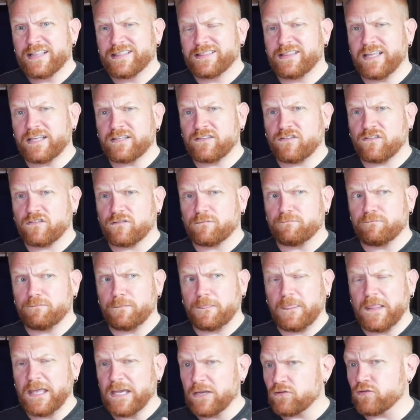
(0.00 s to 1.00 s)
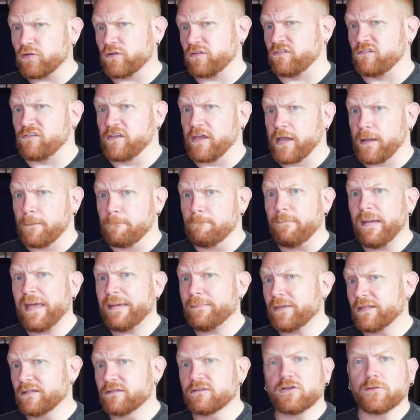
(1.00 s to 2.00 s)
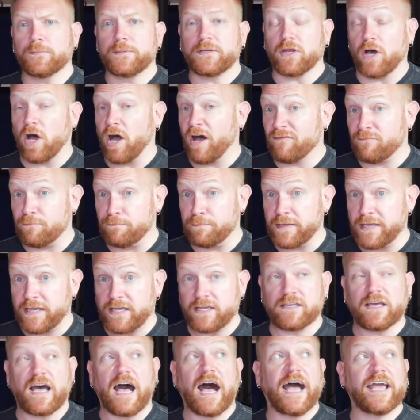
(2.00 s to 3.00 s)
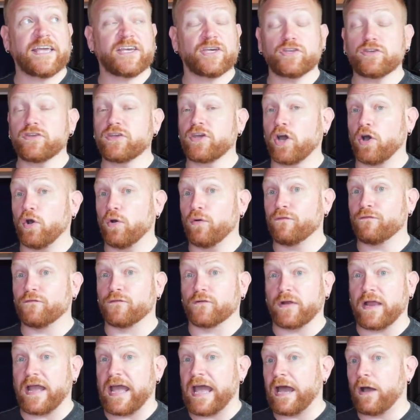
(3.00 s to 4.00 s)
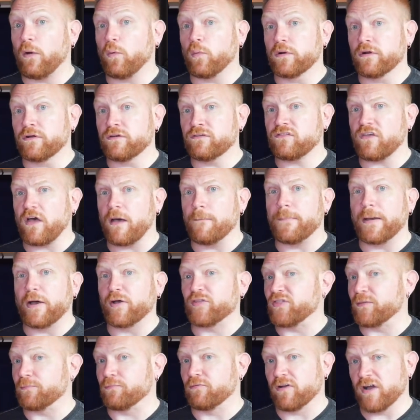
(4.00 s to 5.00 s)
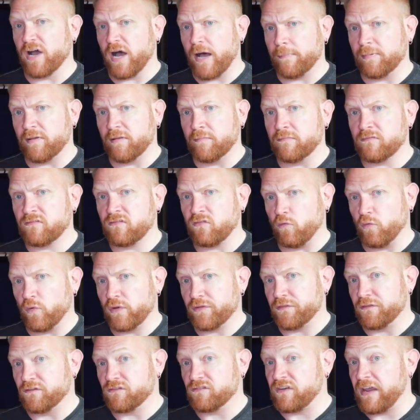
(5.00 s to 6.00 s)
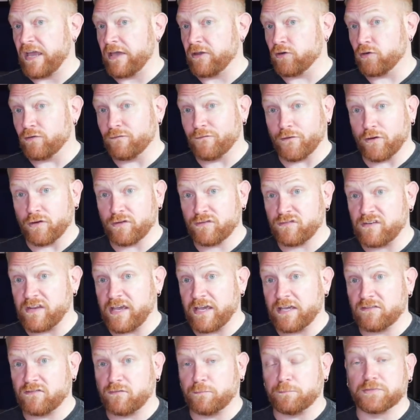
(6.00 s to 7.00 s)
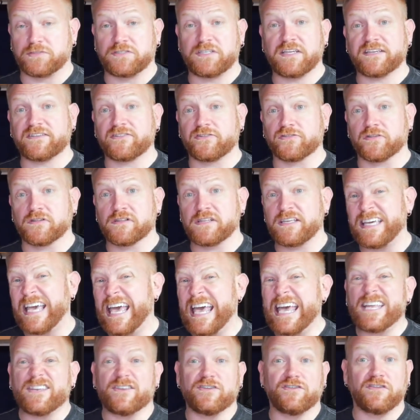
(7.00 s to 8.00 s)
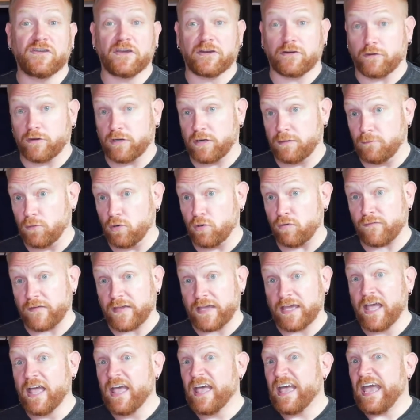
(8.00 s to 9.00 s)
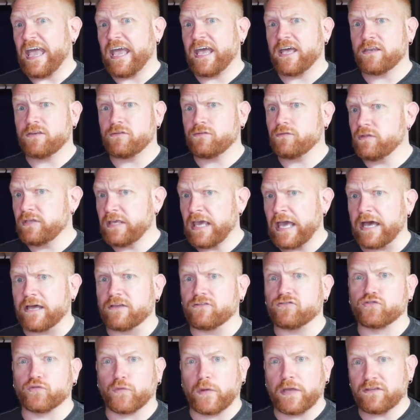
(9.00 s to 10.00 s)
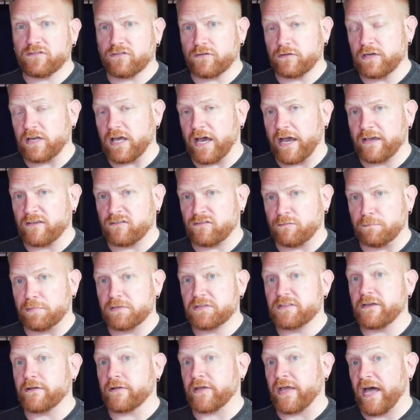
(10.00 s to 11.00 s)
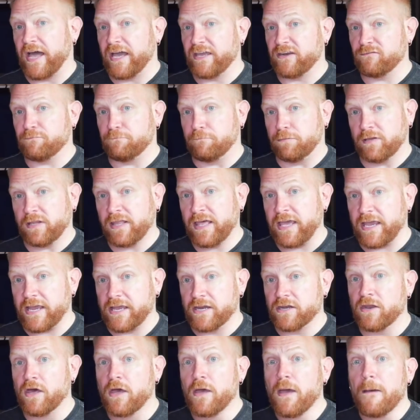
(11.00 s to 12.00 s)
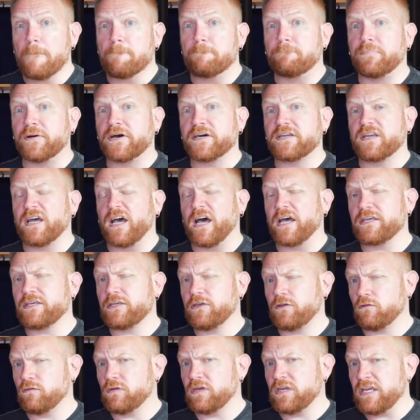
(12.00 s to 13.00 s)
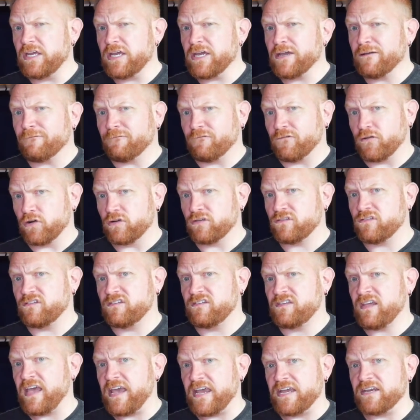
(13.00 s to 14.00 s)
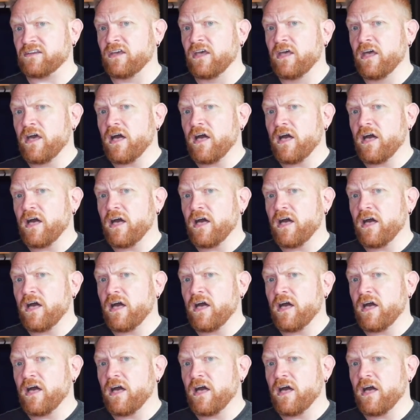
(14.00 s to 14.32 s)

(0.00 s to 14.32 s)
that's interesting, maybe a little bit offbeat. I could go for hours about the problems with the standard first dates, particularly dinner and a movie. And yeah, drinks are nice, but they're kind of plain. But a unique first date